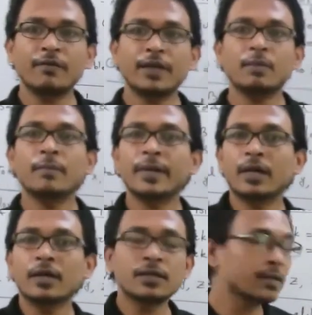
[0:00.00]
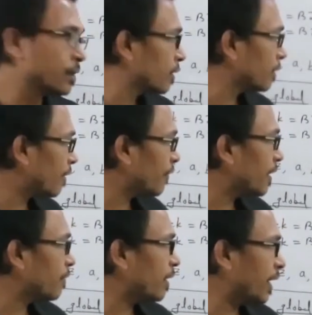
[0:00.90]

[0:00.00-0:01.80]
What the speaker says: variable? Because the variable